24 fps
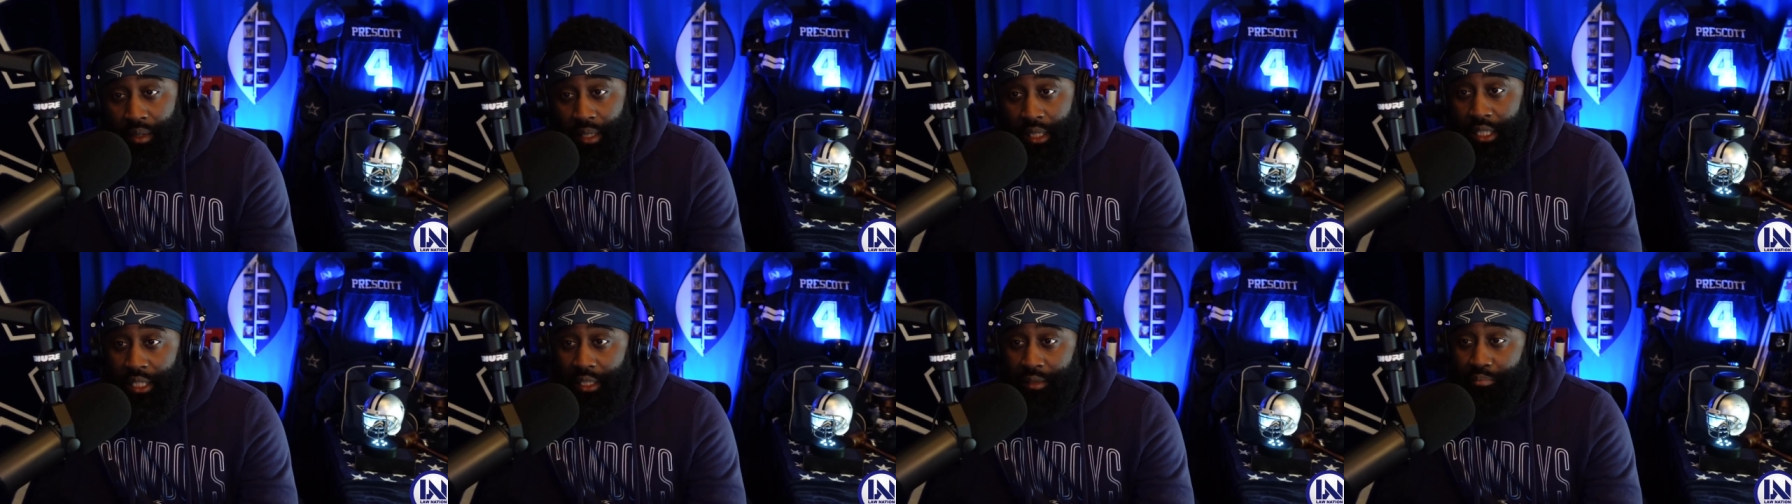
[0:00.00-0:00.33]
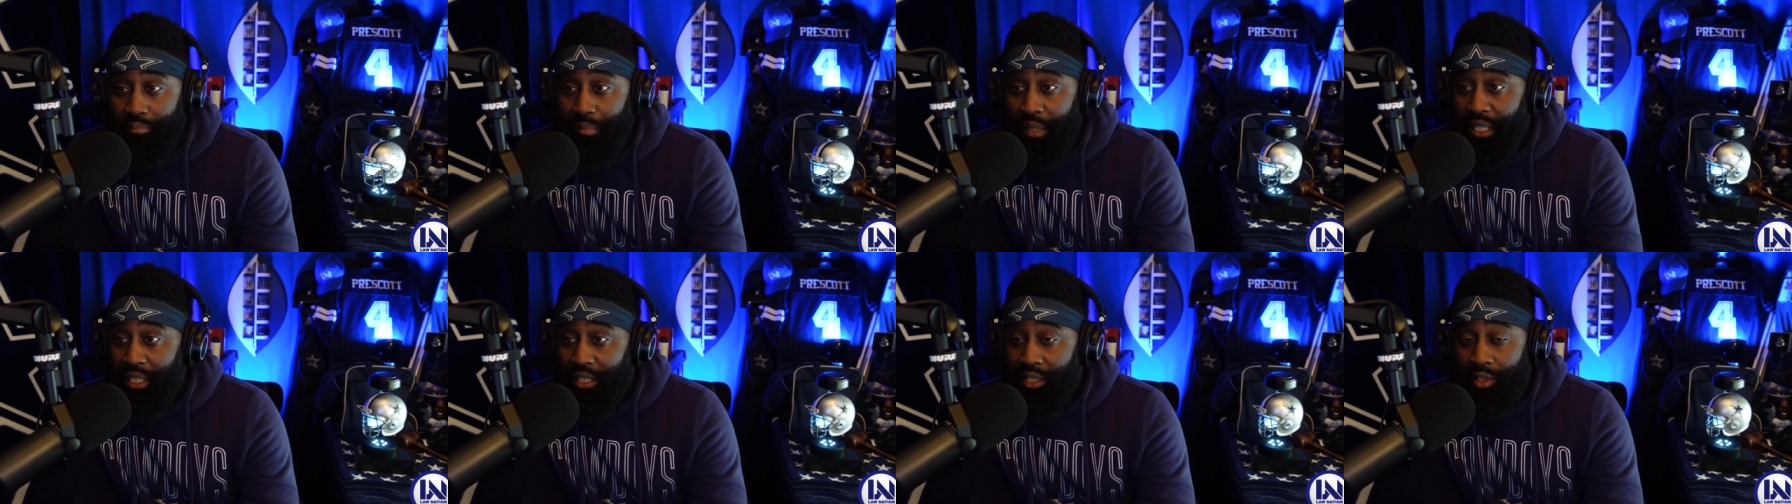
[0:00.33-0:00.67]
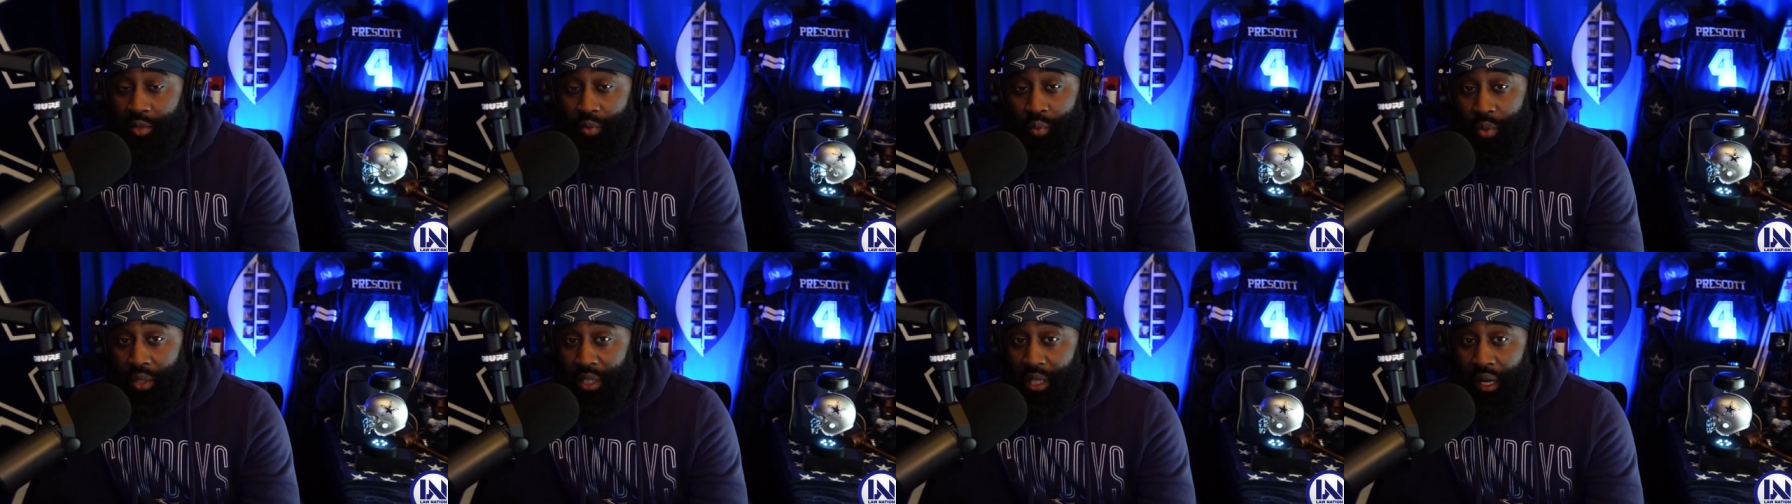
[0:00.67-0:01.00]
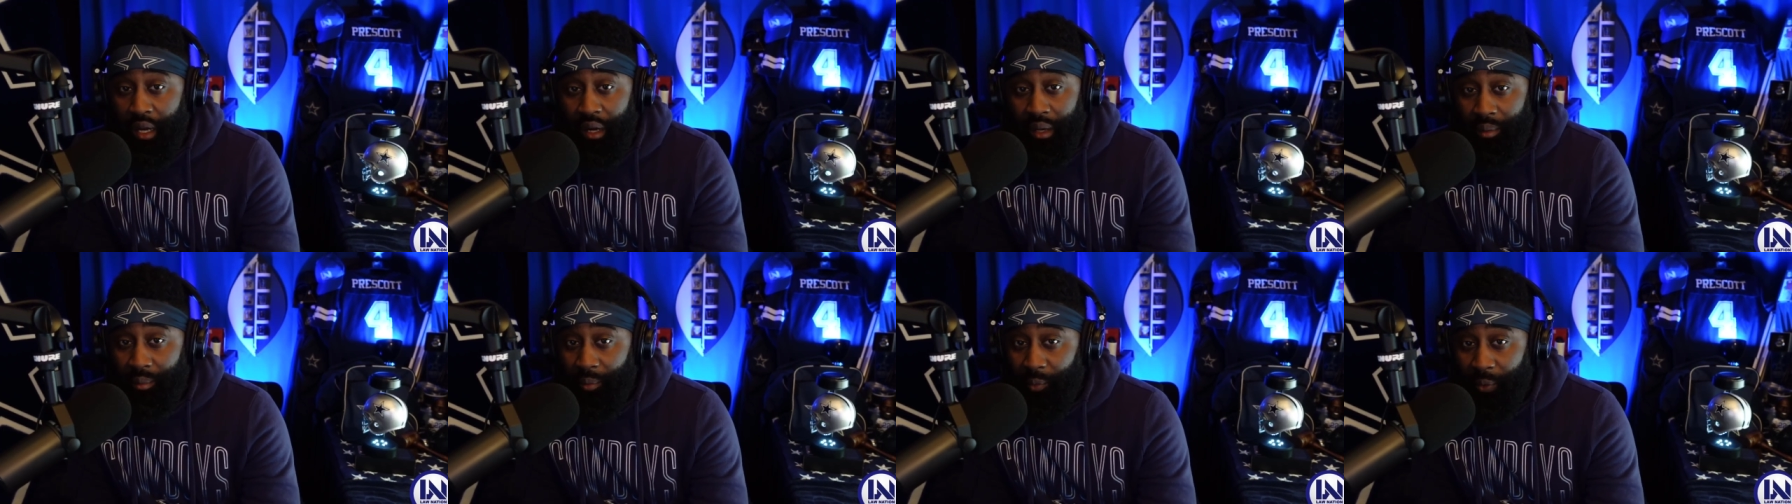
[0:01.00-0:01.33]
As much as we
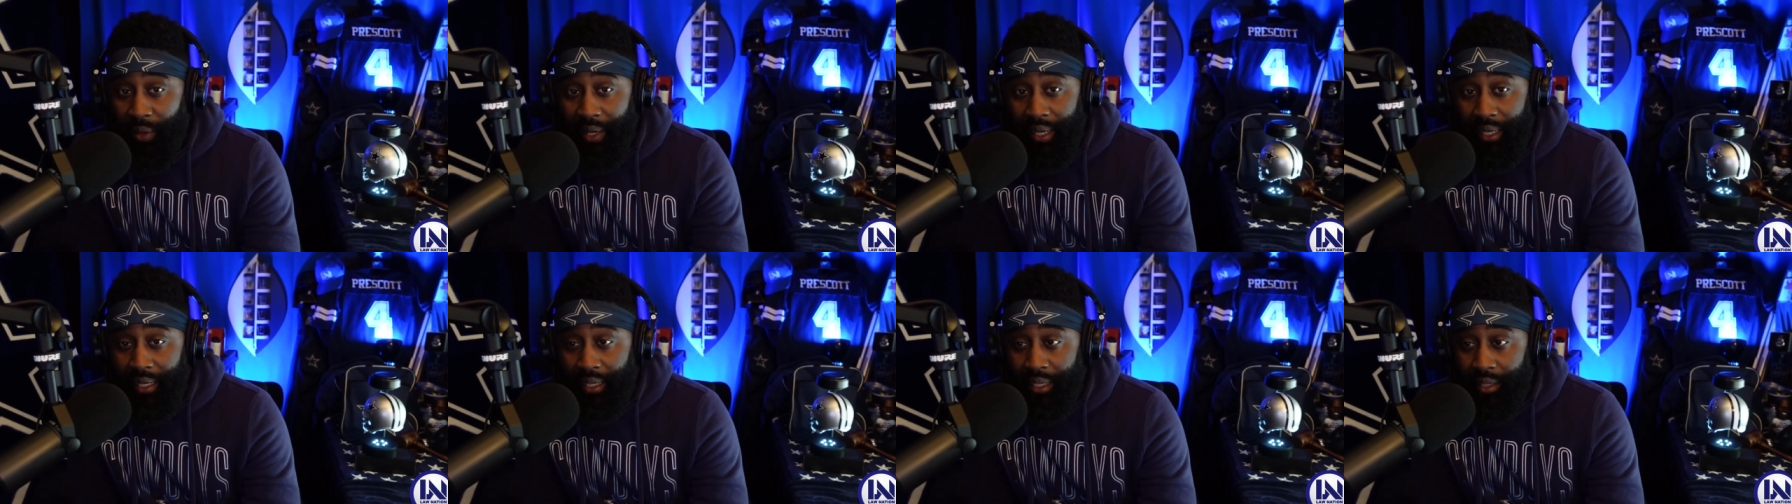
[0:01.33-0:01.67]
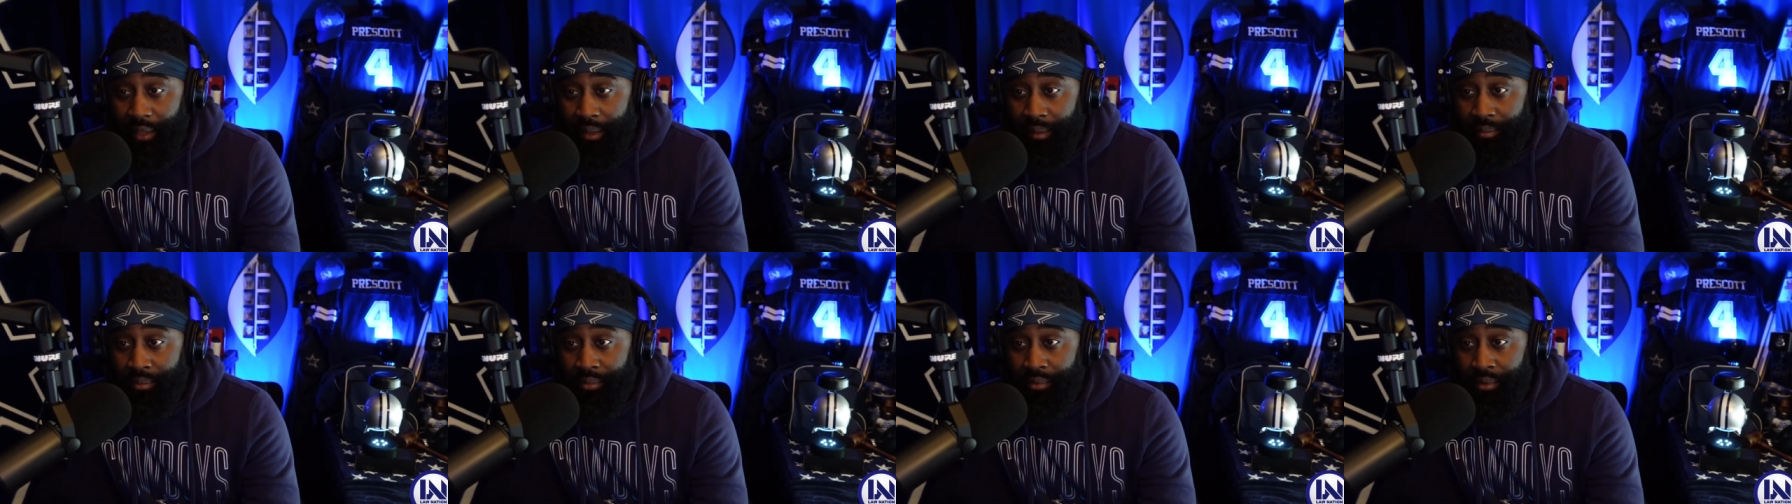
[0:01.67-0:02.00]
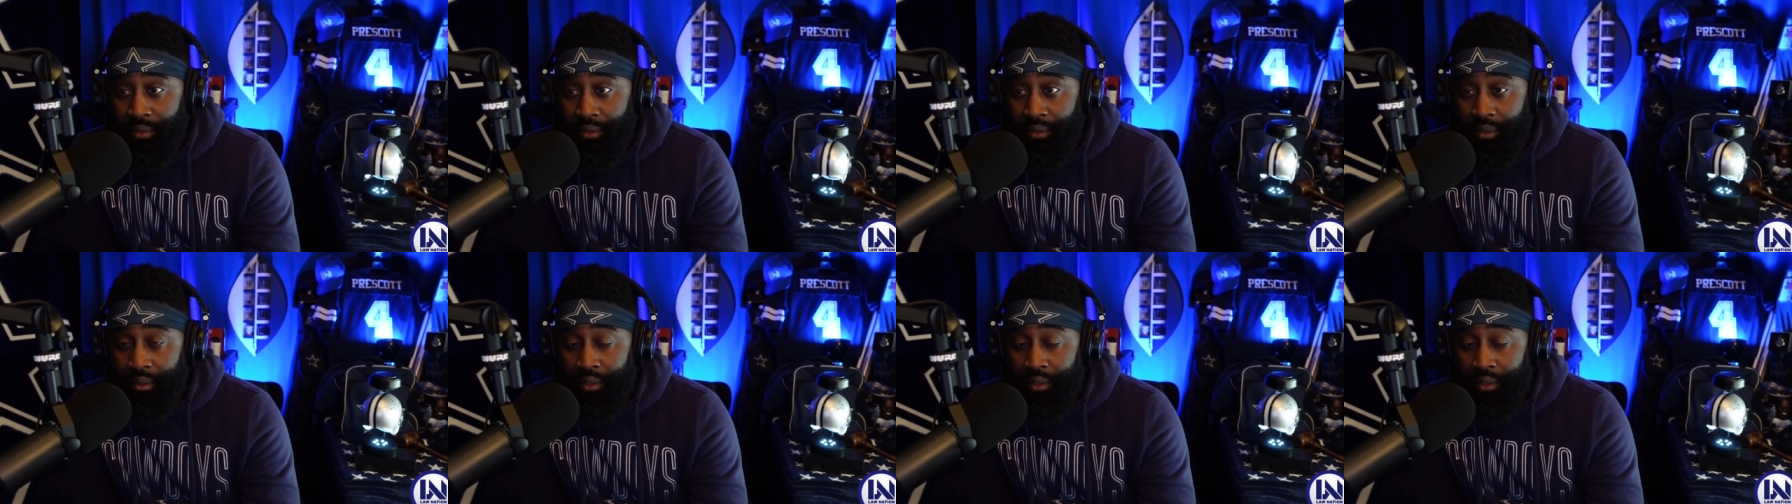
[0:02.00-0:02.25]
call him Granny Hips,